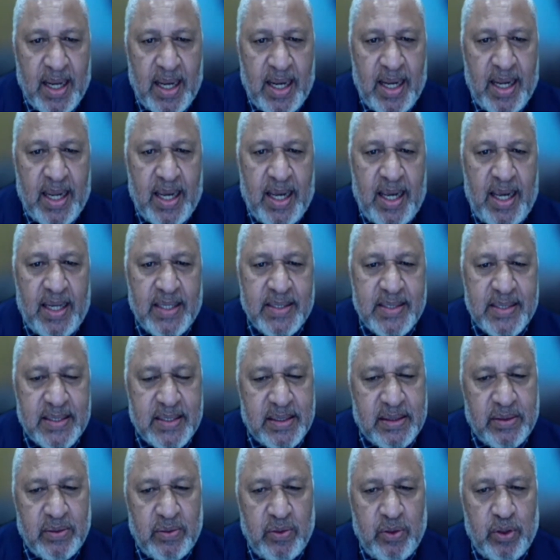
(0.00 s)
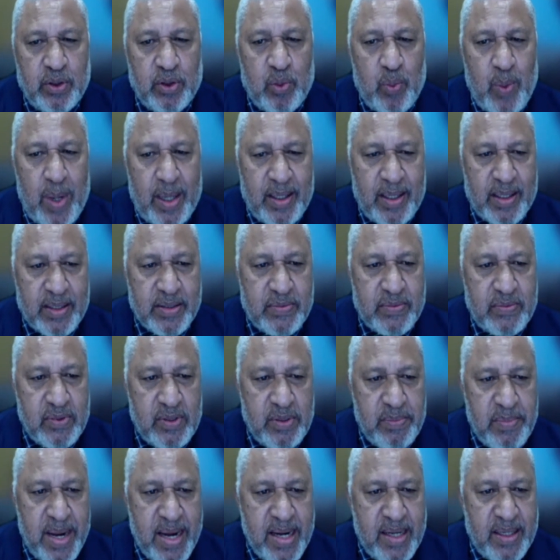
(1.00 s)
I ask, do you want us to
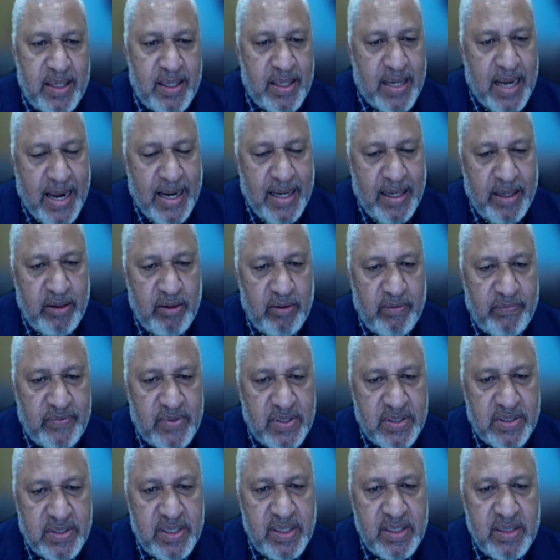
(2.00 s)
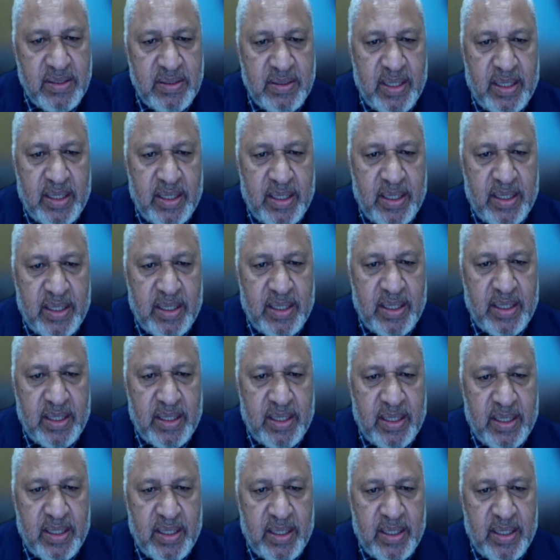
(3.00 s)
remain an island of disease and
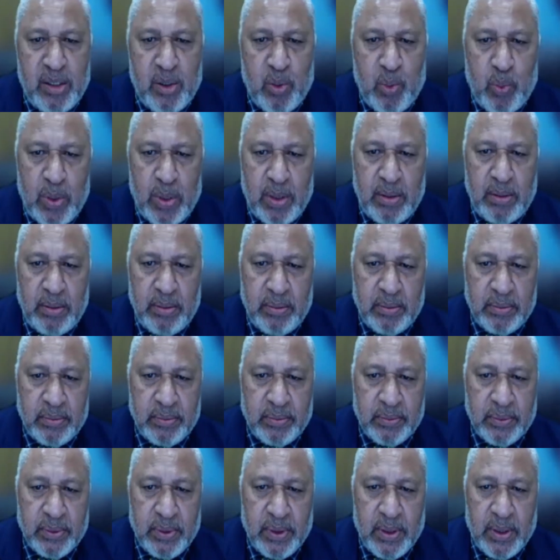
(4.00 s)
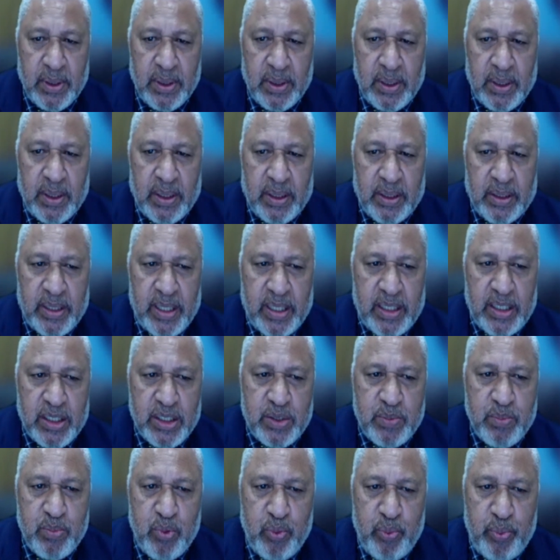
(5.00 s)
desolation in a world that
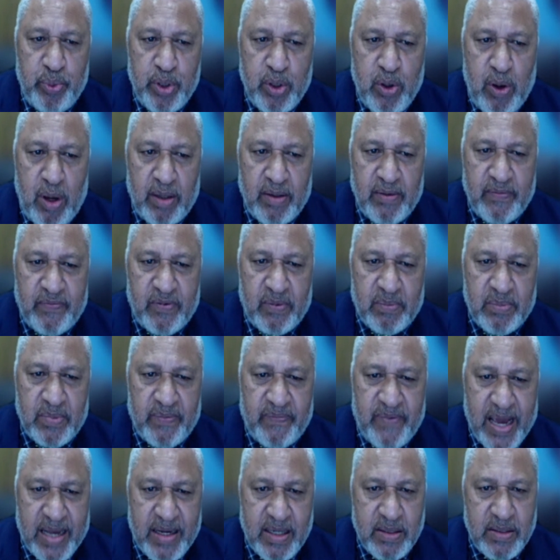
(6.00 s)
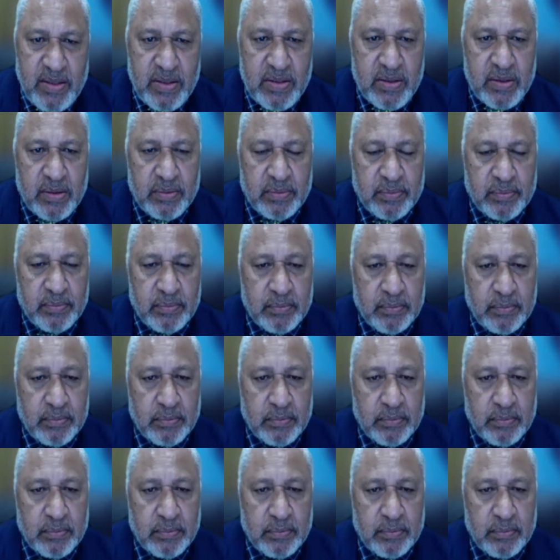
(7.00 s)
is moving on from the virus?